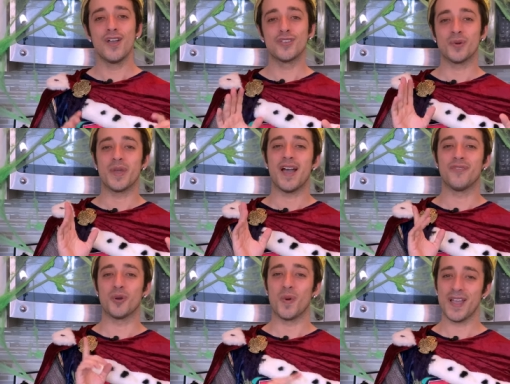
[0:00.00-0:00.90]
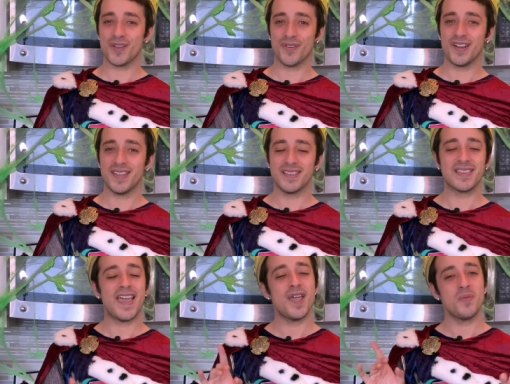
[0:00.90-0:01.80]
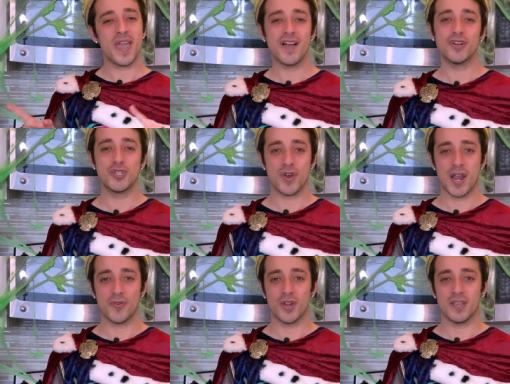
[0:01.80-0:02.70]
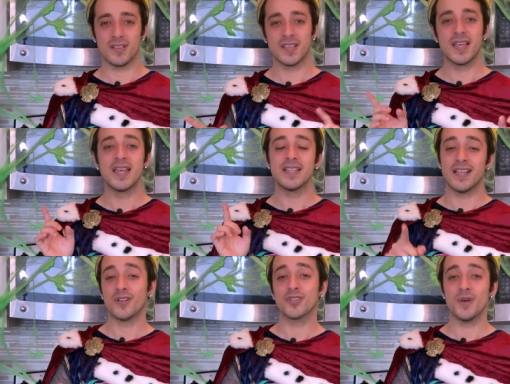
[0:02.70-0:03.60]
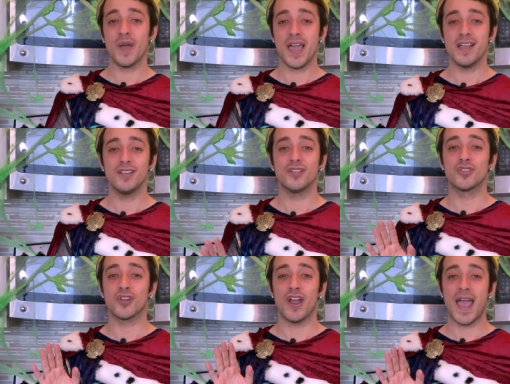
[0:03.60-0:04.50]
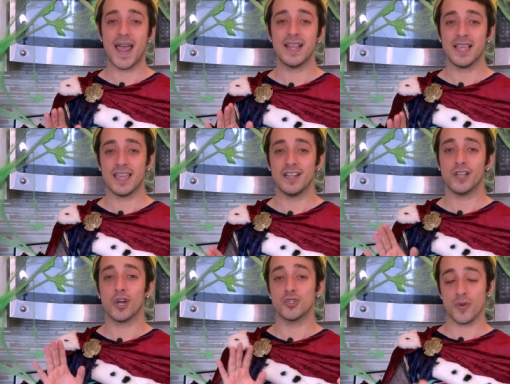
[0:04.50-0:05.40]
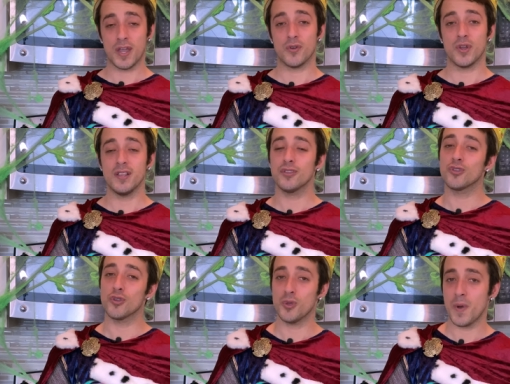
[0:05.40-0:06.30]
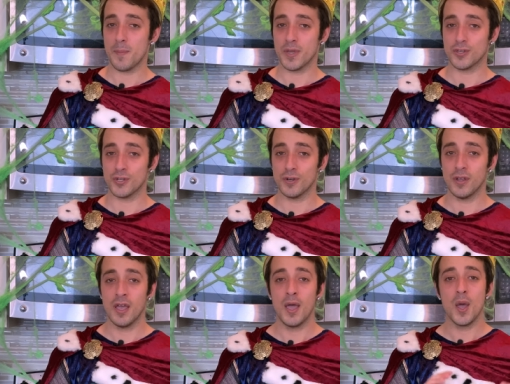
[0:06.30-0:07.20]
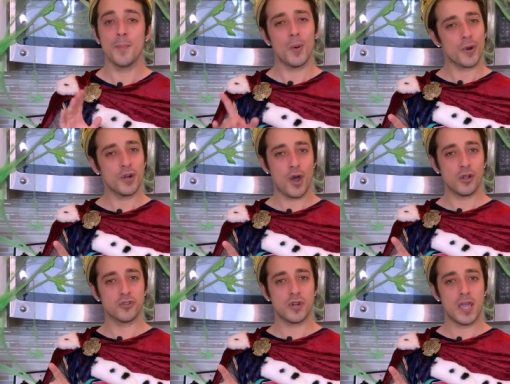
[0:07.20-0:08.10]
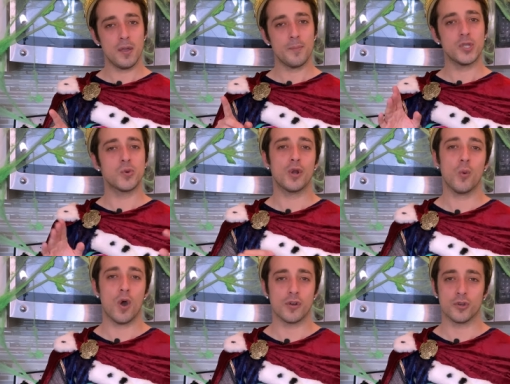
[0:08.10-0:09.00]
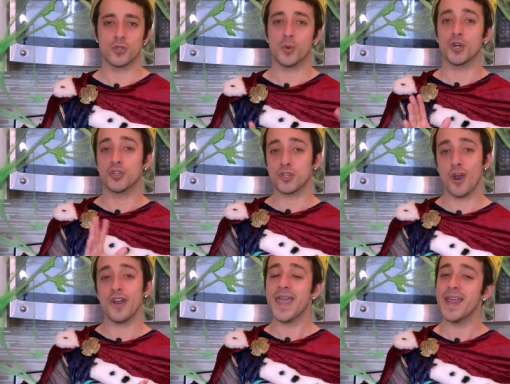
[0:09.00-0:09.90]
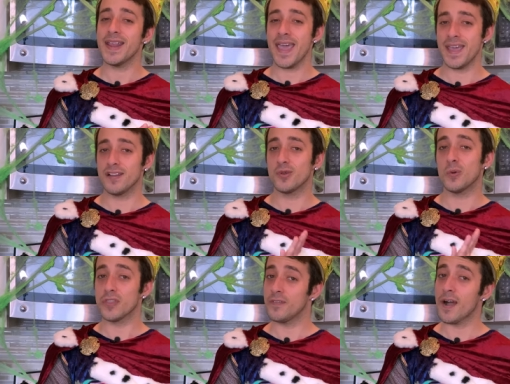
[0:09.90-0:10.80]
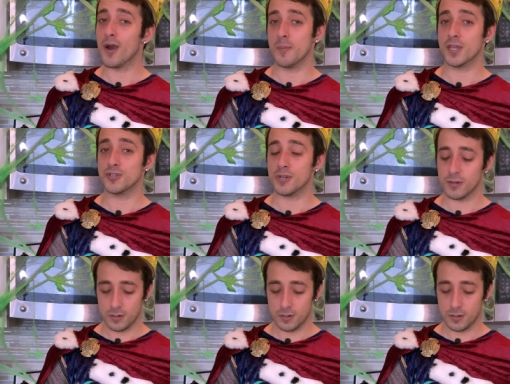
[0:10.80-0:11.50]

So we have our wet ingredients and we have our dry ingredients. Now let's go ahead and start adding in our dry ingredients to the wet mixture, but we're gonna alternate between our water. So we're gonna start and end with the flour mixture.